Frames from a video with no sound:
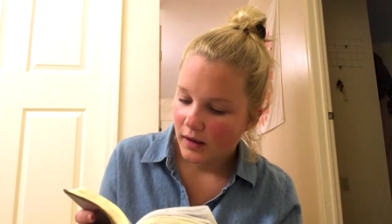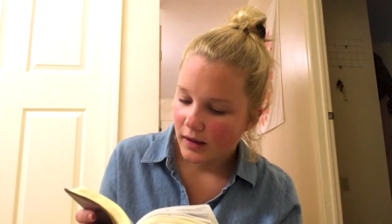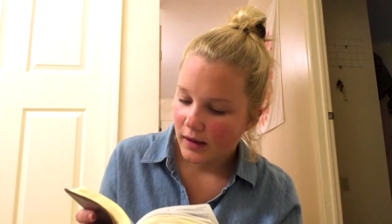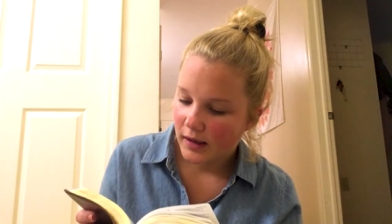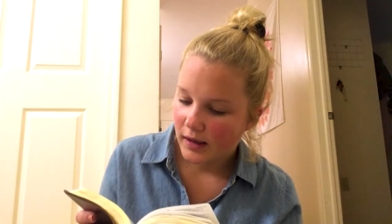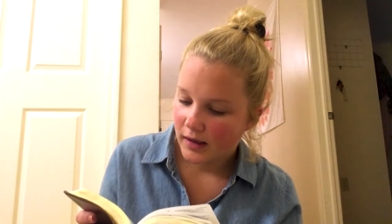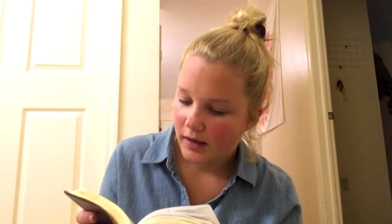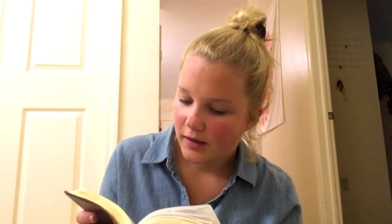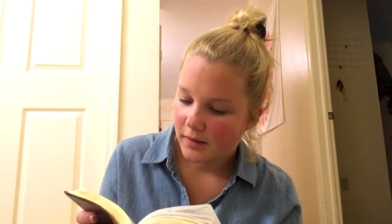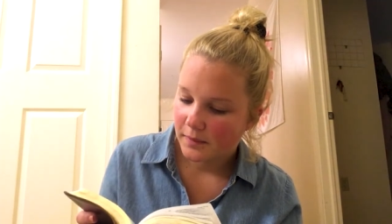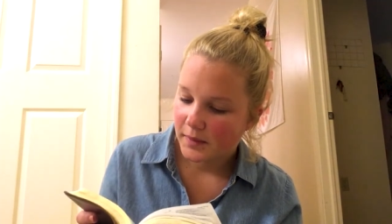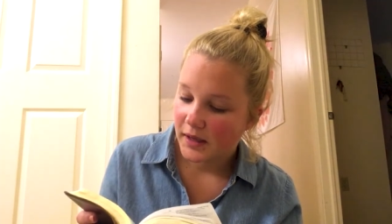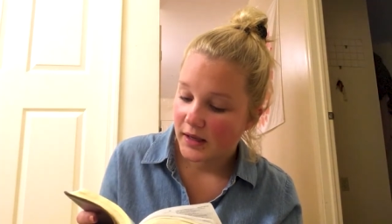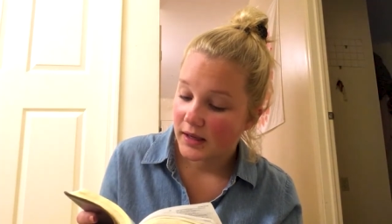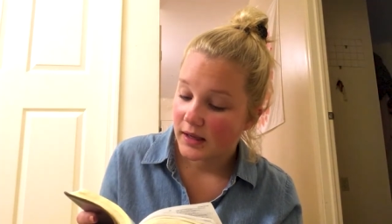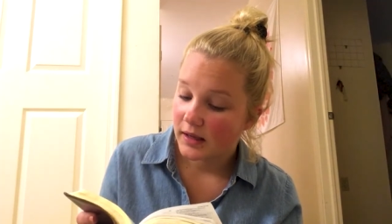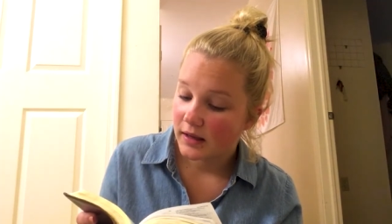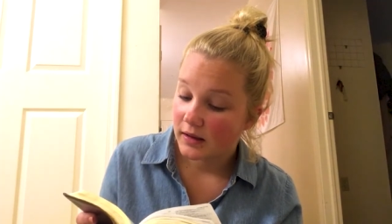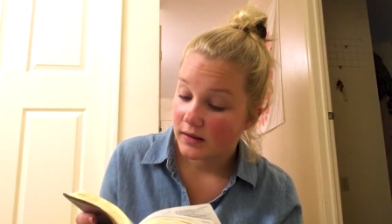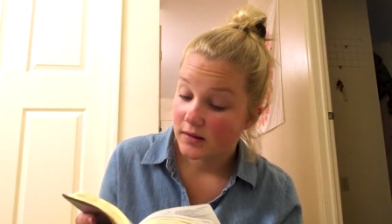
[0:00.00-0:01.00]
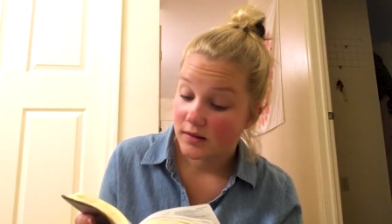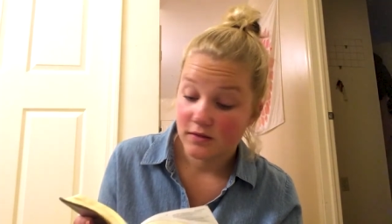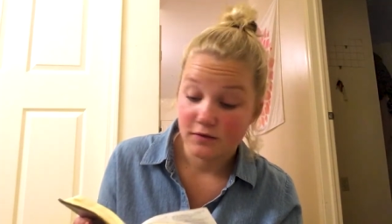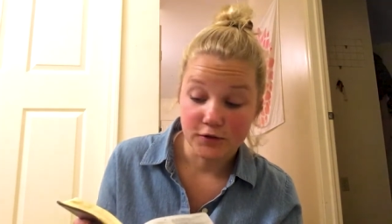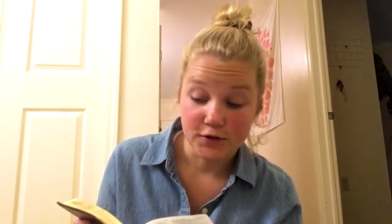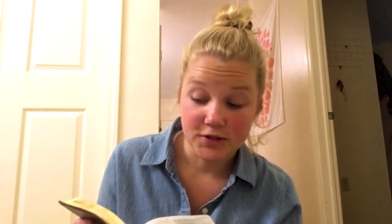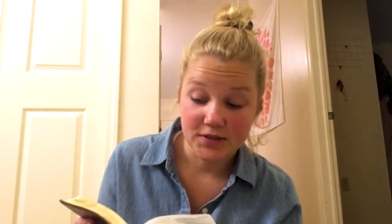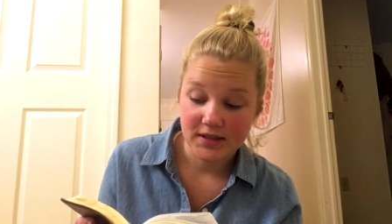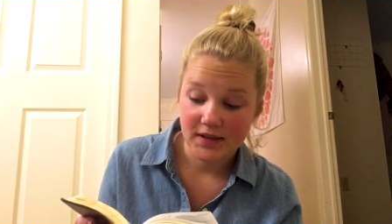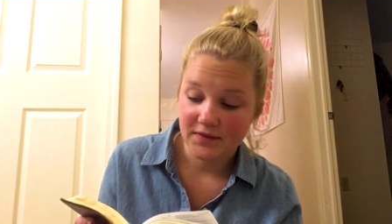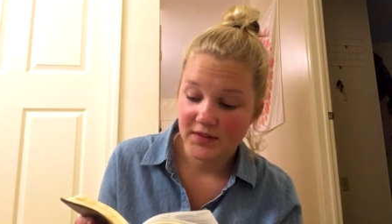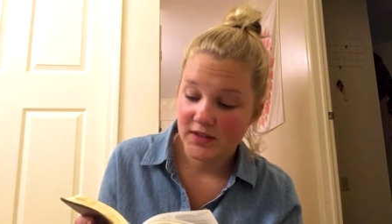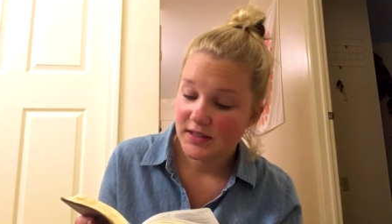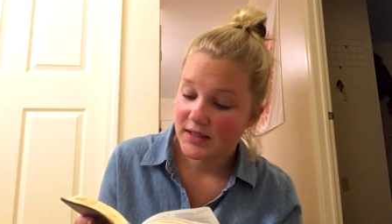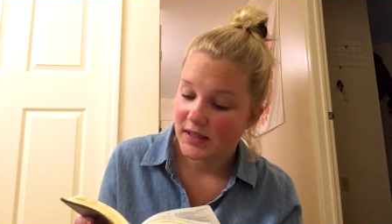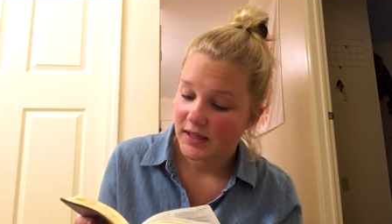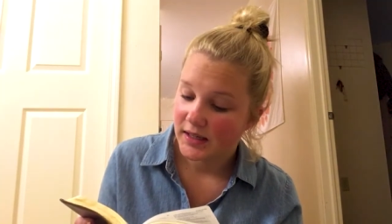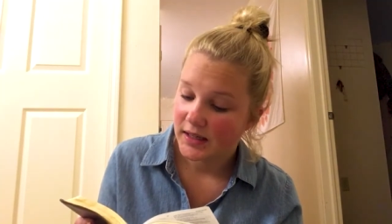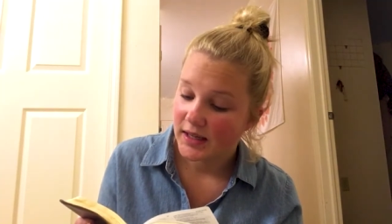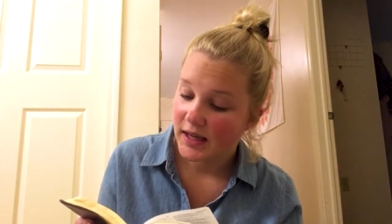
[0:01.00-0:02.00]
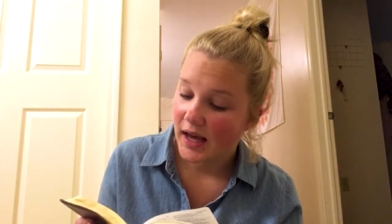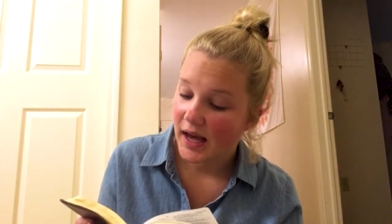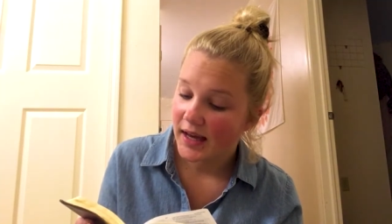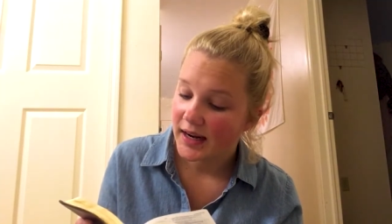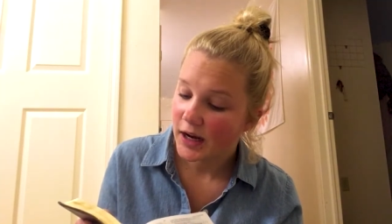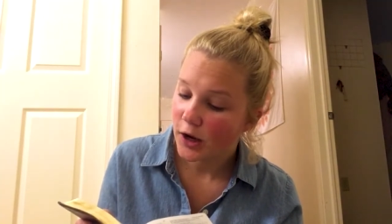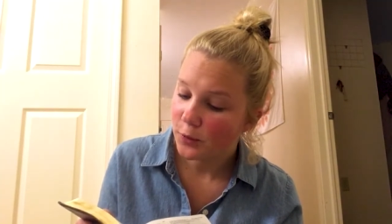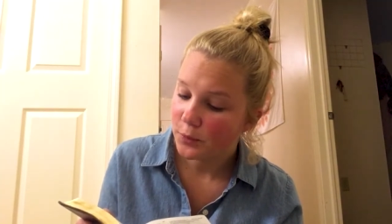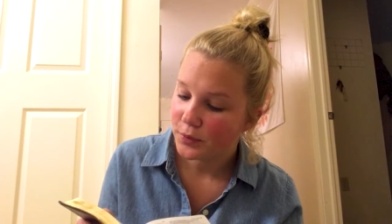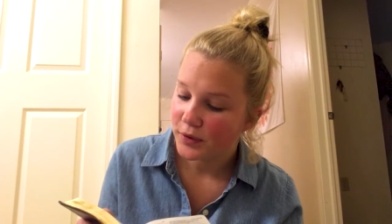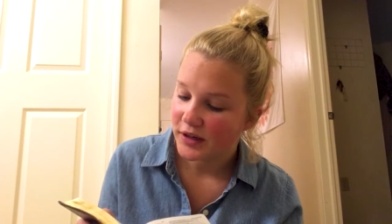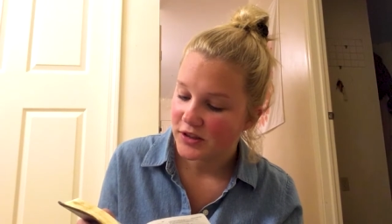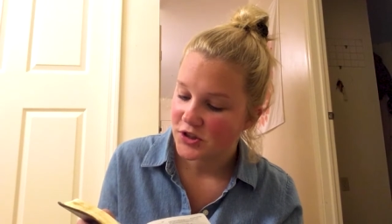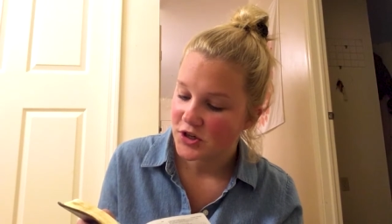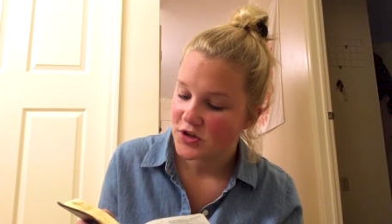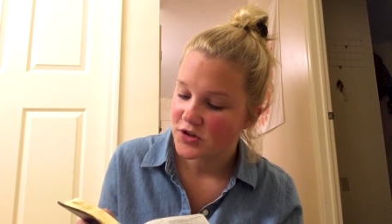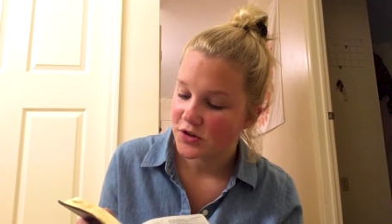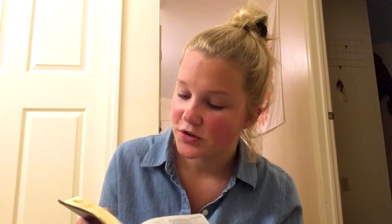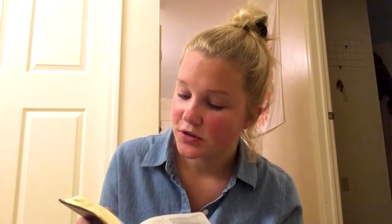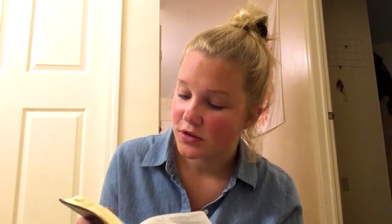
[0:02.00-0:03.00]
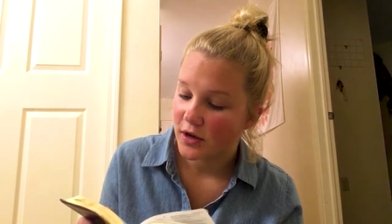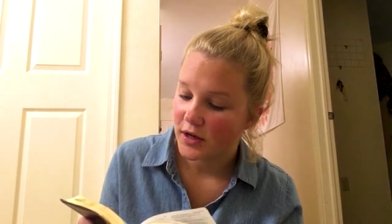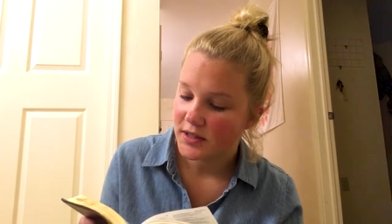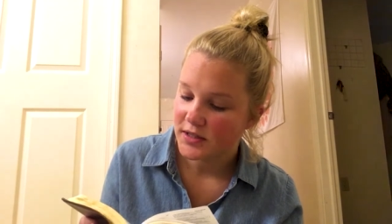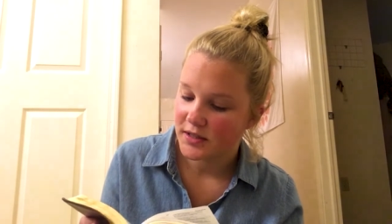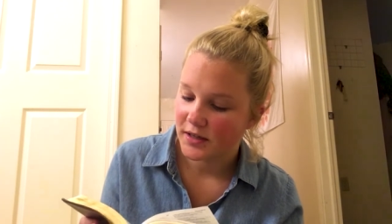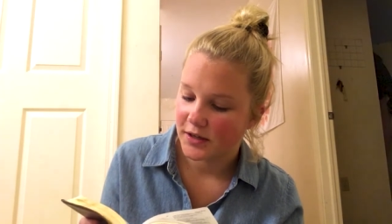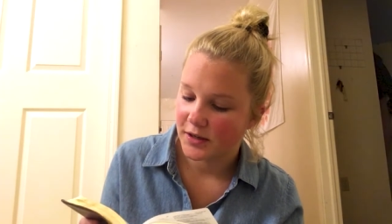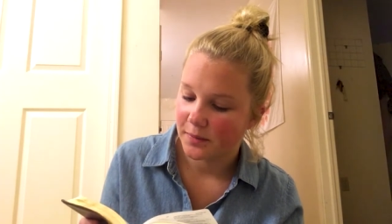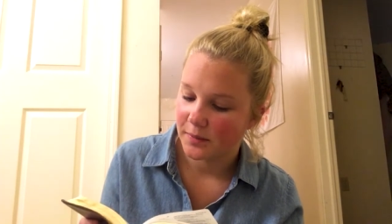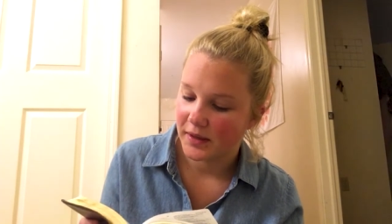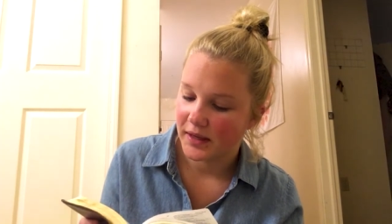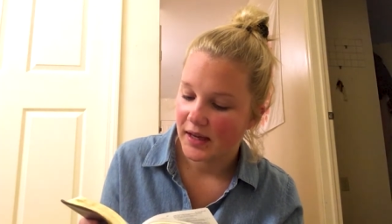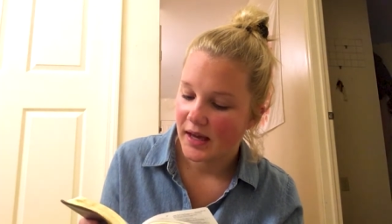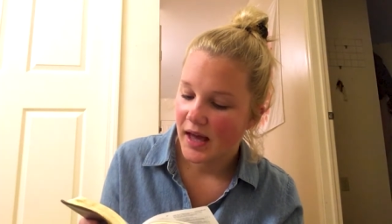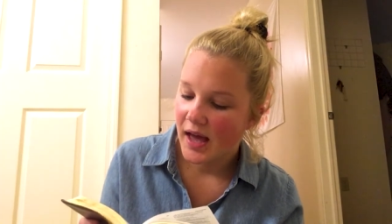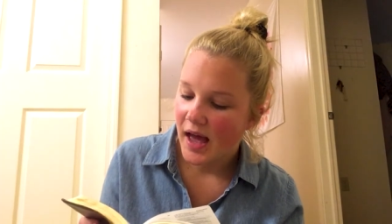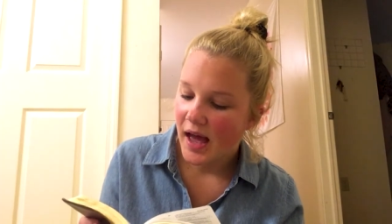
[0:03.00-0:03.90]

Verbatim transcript: Um, verse 17 god how precious your thoughts are to me